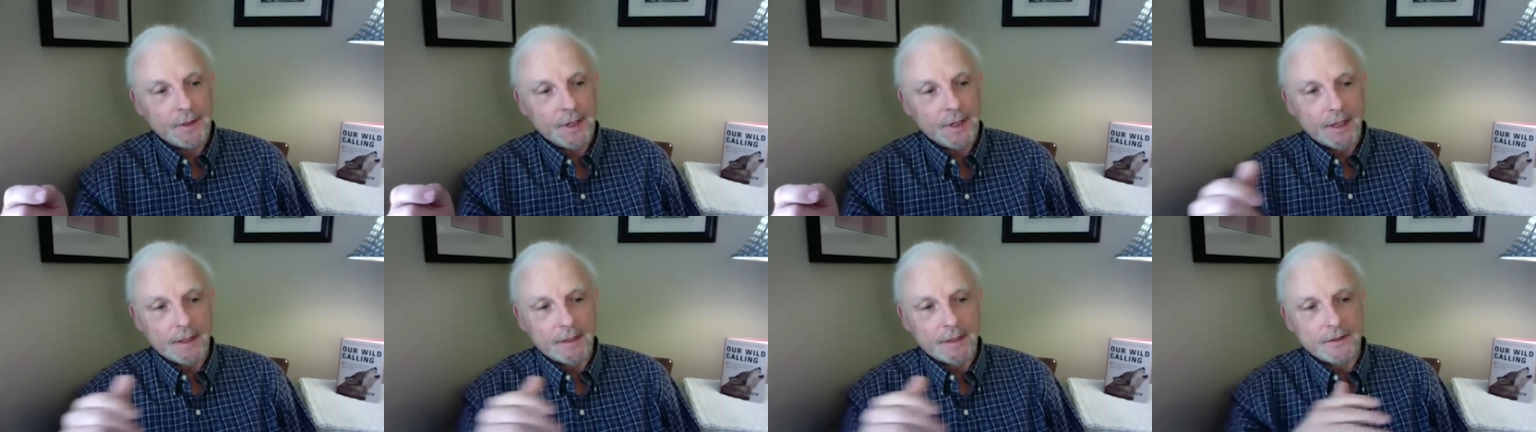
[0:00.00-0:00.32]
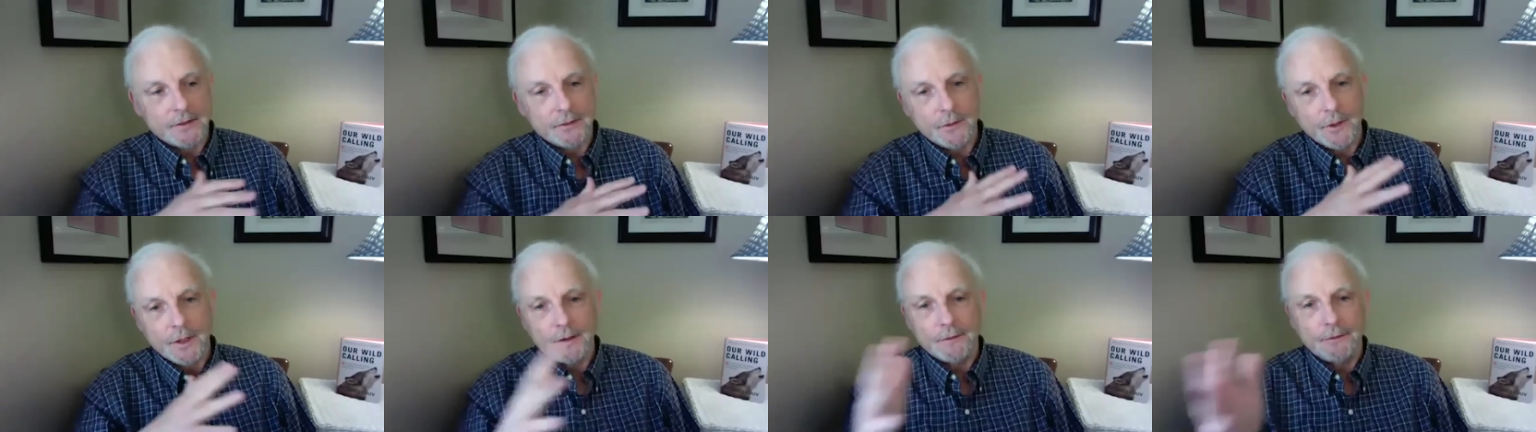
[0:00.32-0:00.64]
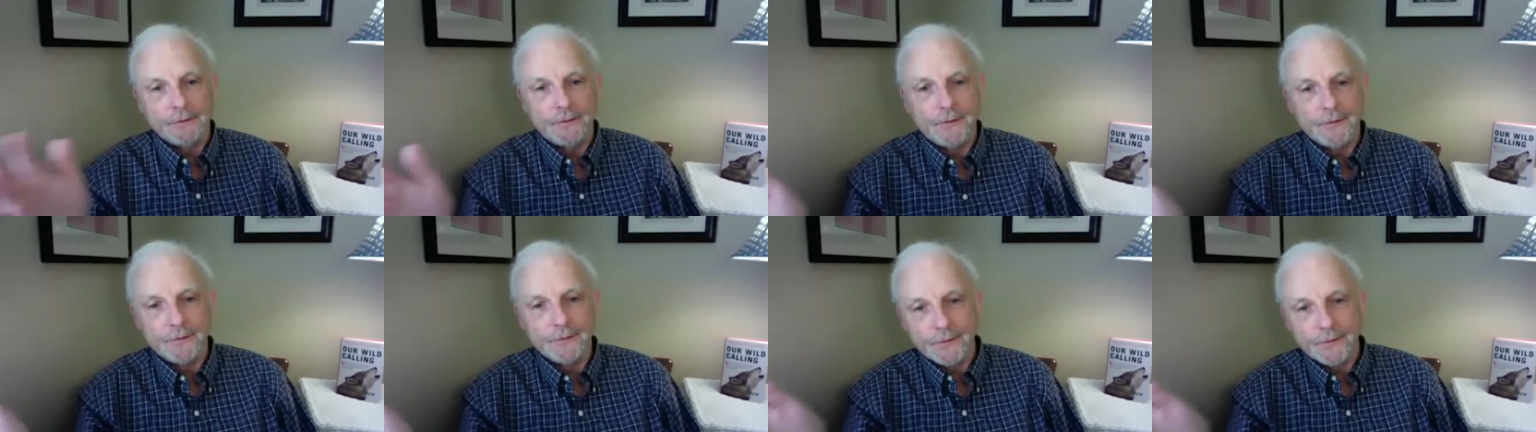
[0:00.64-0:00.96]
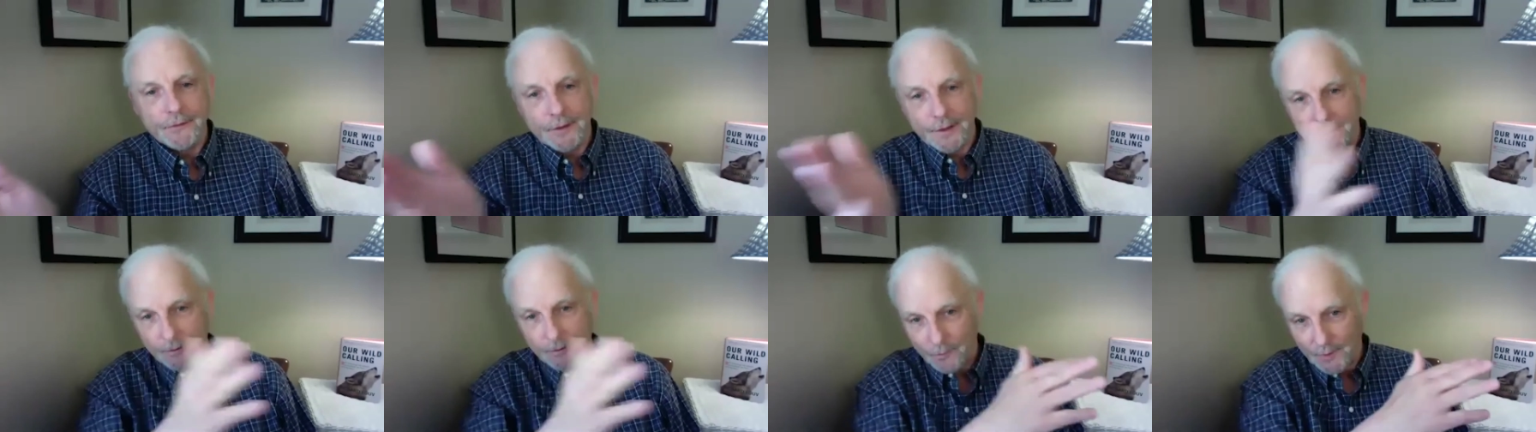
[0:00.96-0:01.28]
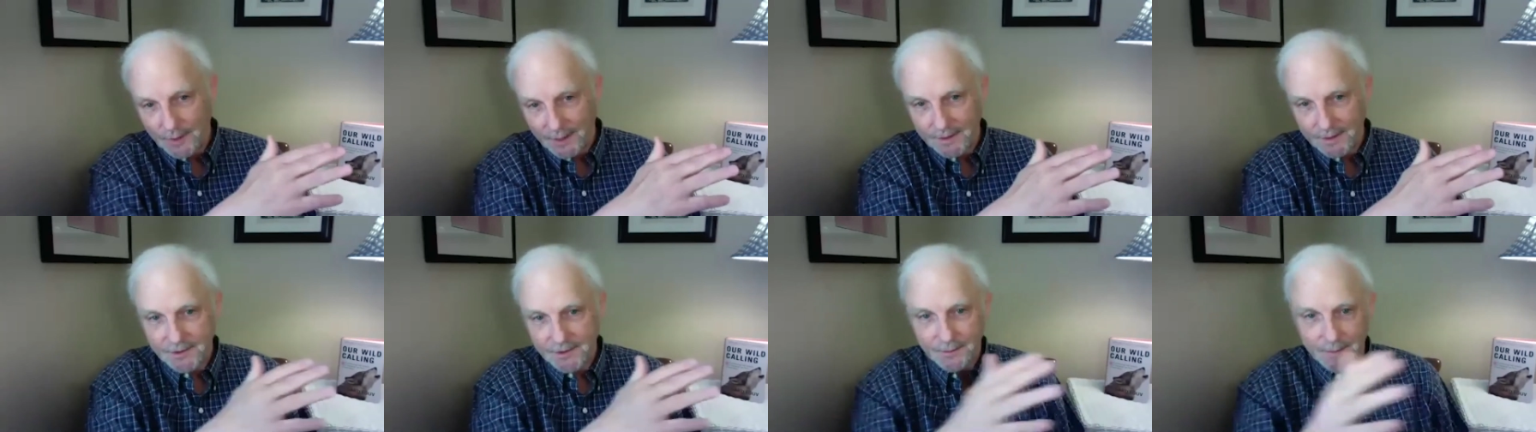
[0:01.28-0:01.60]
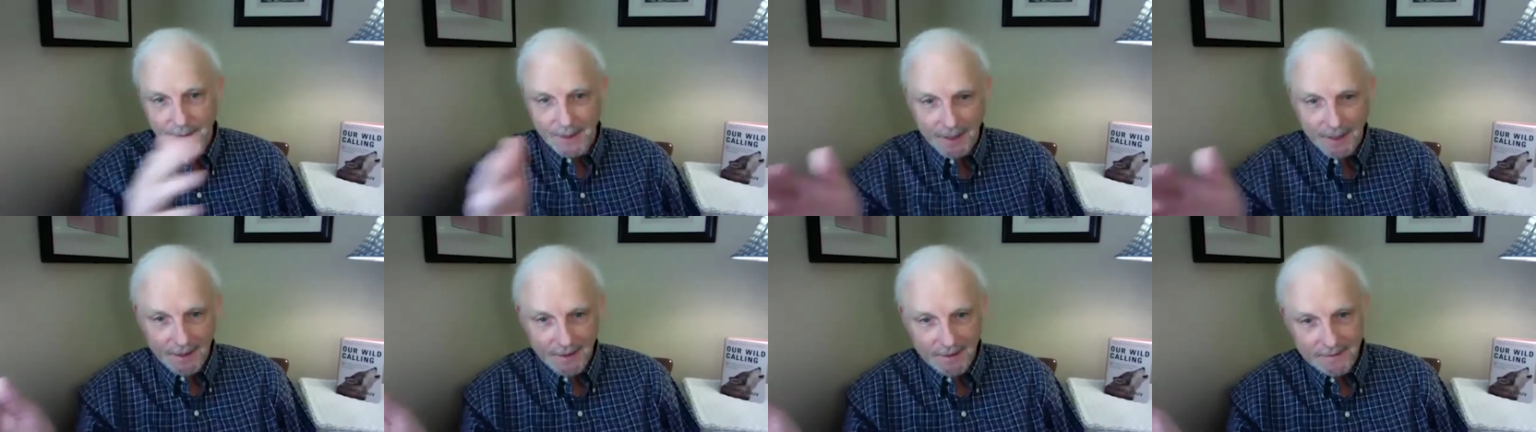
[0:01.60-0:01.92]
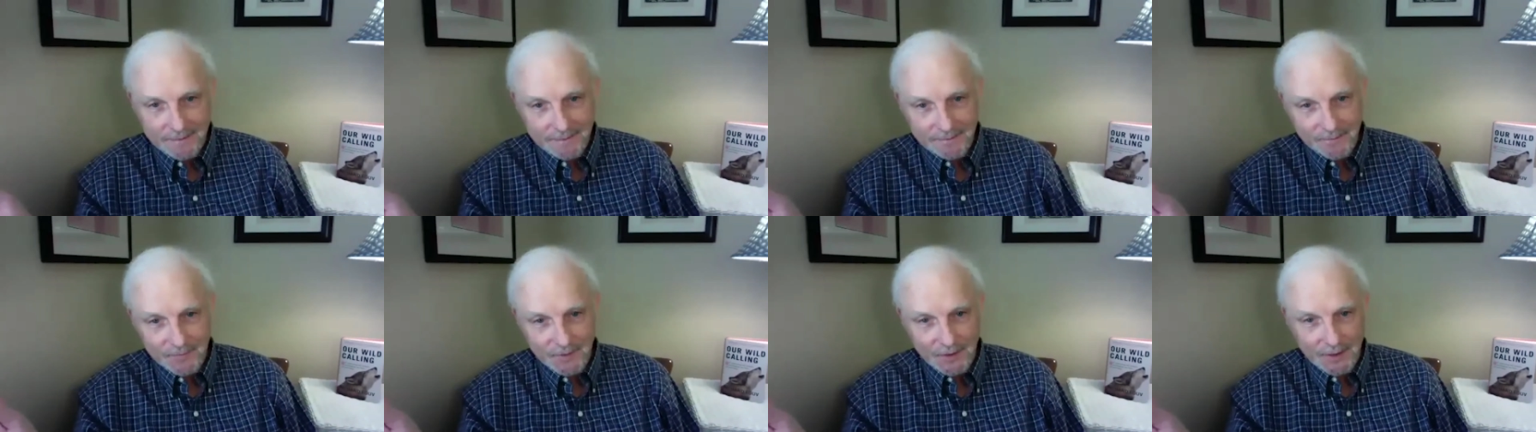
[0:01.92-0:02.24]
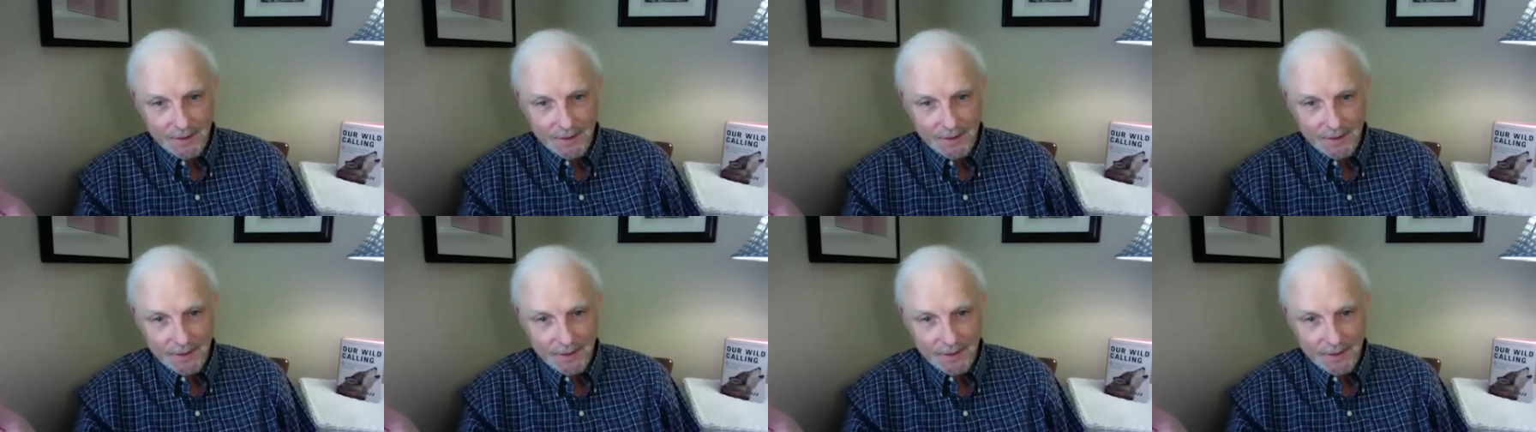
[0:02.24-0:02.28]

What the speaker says: had a 12-foot wingspan,